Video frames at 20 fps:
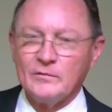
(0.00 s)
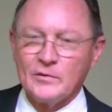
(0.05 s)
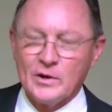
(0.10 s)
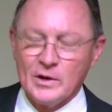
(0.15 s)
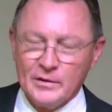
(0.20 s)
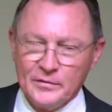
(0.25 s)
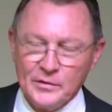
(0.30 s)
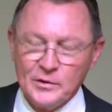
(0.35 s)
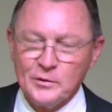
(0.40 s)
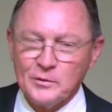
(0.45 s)

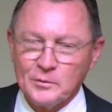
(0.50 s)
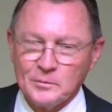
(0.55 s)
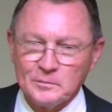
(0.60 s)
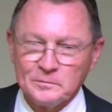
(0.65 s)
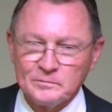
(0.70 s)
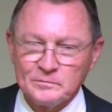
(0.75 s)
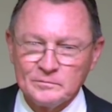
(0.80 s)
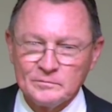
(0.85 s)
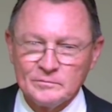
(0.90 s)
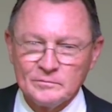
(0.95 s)
Very few.
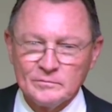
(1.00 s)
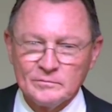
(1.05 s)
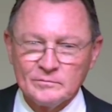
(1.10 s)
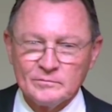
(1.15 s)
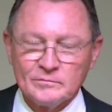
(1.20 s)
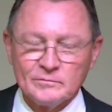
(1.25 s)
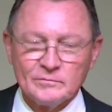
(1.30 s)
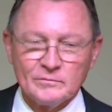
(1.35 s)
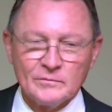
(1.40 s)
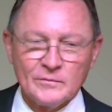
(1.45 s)

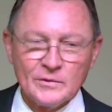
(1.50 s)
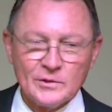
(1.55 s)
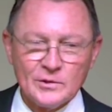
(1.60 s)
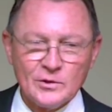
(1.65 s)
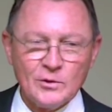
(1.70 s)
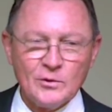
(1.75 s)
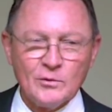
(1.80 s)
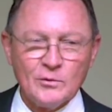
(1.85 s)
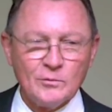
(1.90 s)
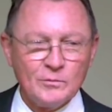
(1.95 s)

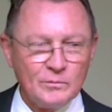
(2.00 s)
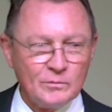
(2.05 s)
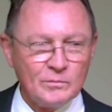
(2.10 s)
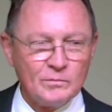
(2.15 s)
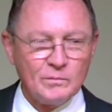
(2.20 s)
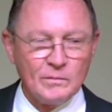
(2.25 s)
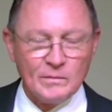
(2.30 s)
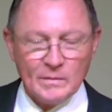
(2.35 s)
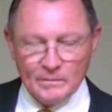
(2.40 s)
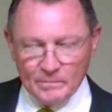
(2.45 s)
So
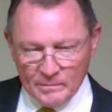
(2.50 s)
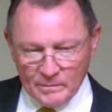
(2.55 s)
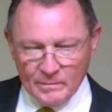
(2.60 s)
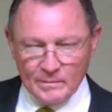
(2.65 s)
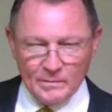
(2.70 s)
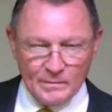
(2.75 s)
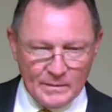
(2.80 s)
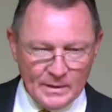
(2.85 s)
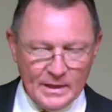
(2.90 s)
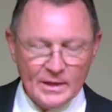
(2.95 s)

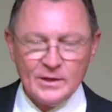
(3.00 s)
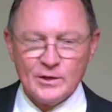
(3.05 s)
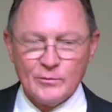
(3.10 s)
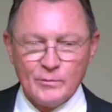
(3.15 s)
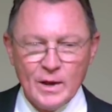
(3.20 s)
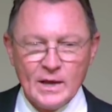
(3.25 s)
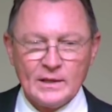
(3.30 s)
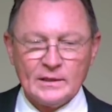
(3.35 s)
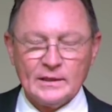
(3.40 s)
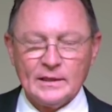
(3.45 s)

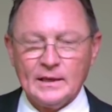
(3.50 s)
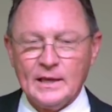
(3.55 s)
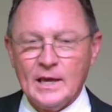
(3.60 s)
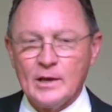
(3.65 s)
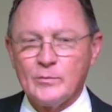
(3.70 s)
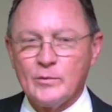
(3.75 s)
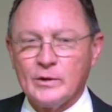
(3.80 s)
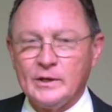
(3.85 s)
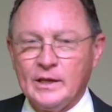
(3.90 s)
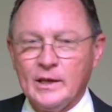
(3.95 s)
indirectly,
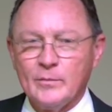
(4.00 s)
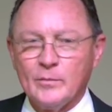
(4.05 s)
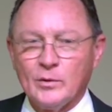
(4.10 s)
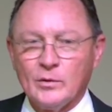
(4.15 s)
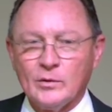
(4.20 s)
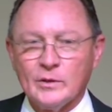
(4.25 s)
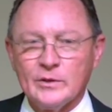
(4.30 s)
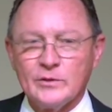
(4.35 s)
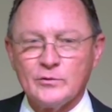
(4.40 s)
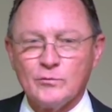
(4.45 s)
Edward
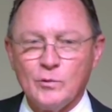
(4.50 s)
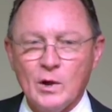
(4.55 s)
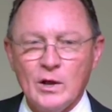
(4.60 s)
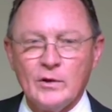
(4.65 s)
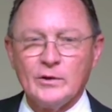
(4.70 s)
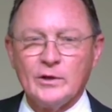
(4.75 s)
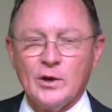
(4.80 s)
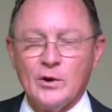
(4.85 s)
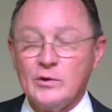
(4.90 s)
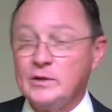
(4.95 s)
Kimball is well
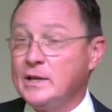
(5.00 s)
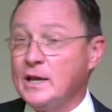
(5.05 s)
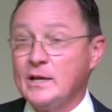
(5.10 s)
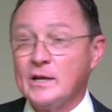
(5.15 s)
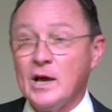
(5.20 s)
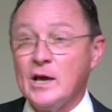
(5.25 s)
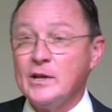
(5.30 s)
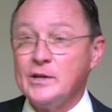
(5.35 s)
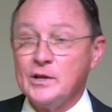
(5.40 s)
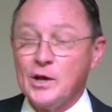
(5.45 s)
known yet
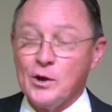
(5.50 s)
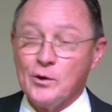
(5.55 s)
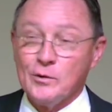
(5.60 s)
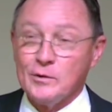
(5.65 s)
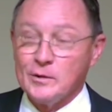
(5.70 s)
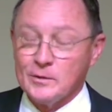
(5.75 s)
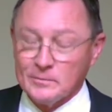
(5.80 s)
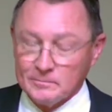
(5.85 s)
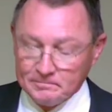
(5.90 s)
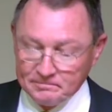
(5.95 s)

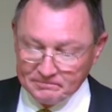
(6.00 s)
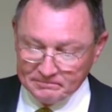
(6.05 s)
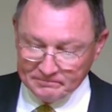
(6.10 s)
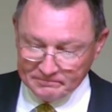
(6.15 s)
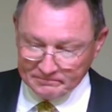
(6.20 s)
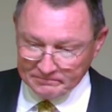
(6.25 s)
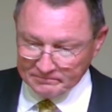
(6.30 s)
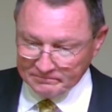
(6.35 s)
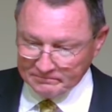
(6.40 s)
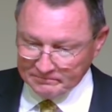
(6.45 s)
unknown.
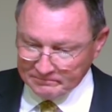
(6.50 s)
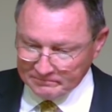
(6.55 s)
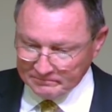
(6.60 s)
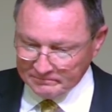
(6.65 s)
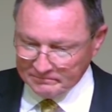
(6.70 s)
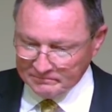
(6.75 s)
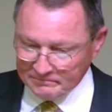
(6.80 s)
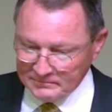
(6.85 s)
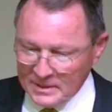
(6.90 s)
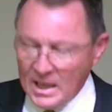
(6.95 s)

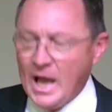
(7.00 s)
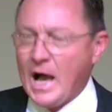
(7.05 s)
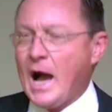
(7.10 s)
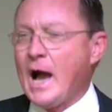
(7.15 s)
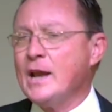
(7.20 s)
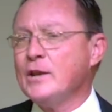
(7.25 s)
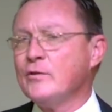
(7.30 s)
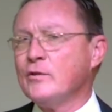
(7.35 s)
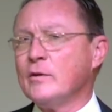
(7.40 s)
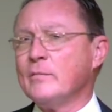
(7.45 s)

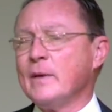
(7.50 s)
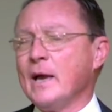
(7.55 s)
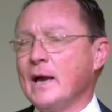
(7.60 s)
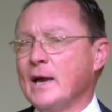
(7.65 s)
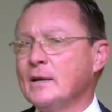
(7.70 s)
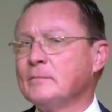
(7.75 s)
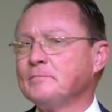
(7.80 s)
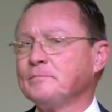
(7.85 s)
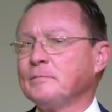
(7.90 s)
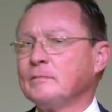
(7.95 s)
I knew a
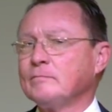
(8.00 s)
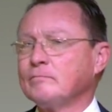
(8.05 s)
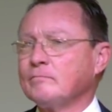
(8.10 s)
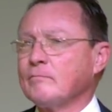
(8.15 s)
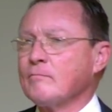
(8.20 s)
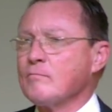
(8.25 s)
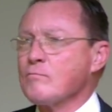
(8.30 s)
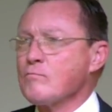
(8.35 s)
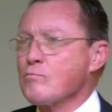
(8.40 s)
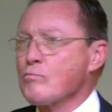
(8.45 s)
man,
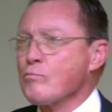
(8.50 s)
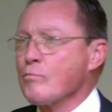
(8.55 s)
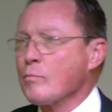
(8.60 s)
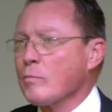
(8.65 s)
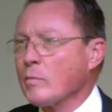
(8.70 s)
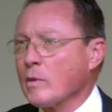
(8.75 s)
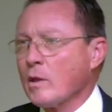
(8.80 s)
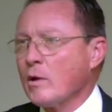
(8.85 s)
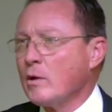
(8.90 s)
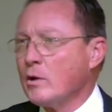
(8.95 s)

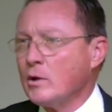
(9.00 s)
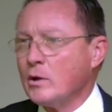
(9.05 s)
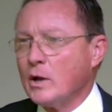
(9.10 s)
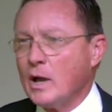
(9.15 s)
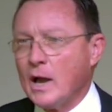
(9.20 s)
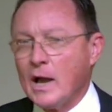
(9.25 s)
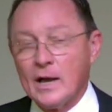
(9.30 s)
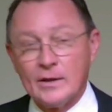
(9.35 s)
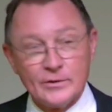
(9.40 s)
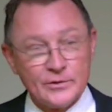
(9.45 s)

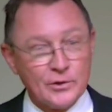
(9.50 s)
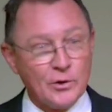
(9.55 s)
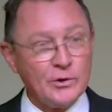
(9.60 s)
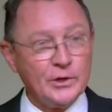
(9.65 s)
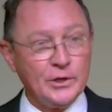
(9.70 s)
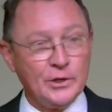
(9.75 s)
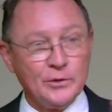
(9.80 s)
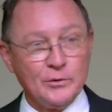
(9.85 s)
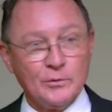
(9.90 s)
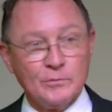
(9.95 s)
and so do
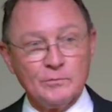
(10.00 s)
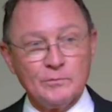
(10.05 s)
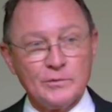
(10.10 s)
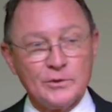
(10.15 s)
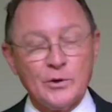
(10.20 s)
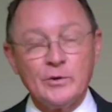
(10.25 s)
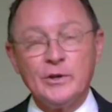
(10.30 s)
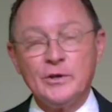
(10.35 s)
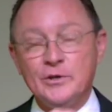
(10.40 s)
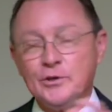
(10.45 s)
you,
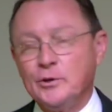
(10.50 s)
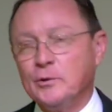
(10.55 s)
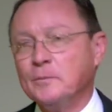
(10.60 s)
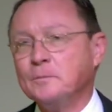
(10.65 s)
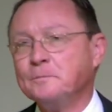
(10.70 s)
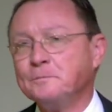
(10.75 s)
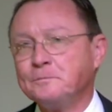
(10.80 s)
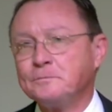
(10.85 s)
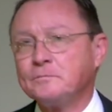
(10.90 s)
so did you,